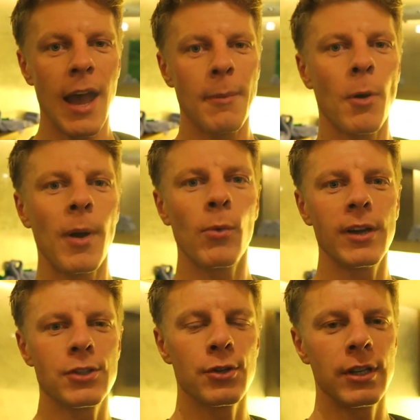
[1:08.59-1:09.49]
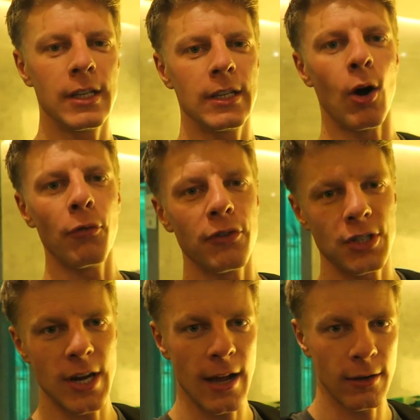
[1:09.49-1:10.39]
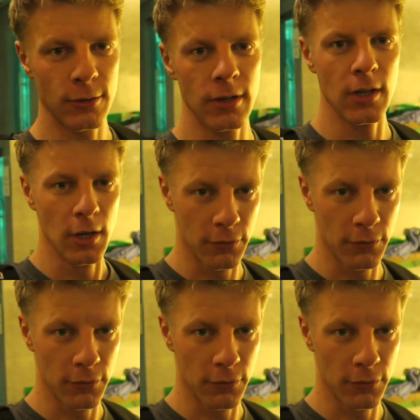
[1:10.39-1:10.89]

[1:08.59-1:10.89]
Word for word: I'm on my way to the office now